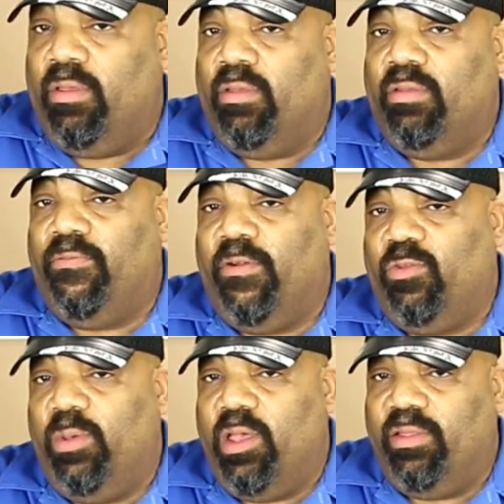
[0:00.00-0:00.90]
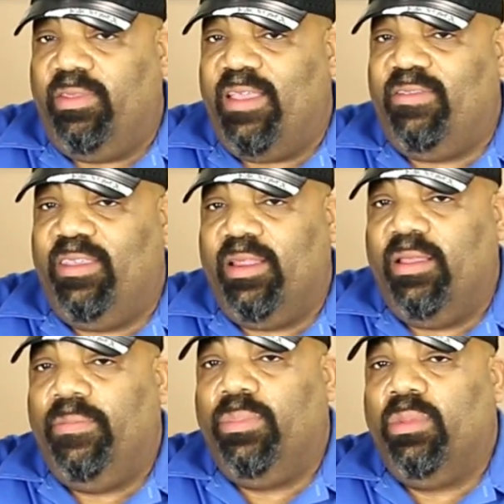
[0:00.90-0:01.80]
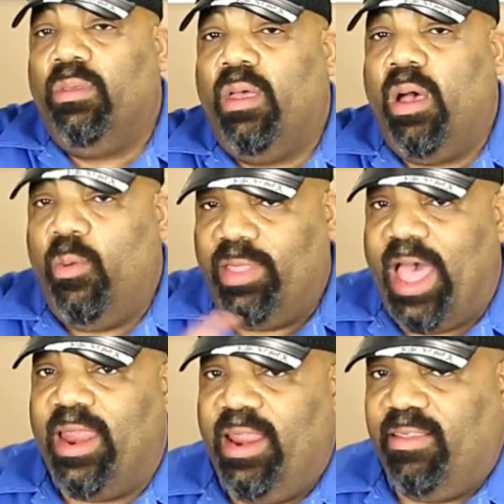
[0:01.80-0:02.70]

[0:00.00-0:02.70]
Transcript: so first we're gonna test it without any